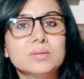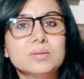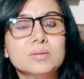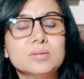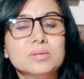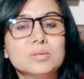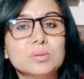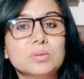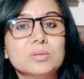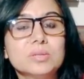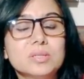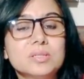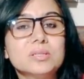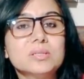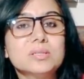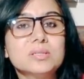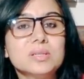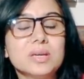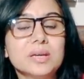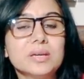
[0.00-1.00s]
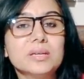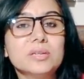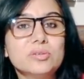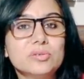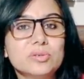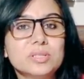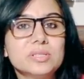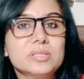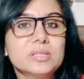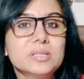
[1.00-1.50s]
So this is an
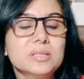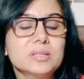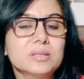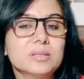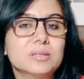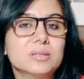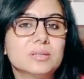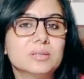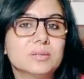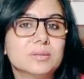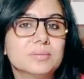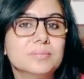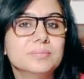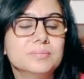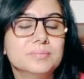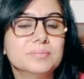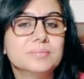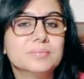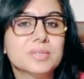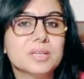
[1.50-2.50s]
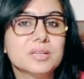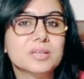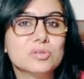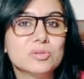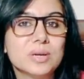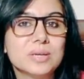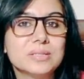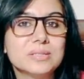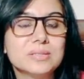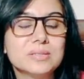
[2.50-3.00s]
interesting
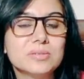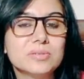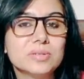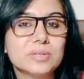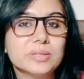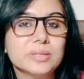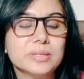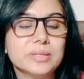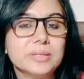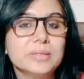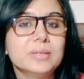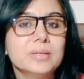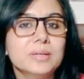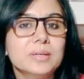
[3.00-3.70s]
transit really.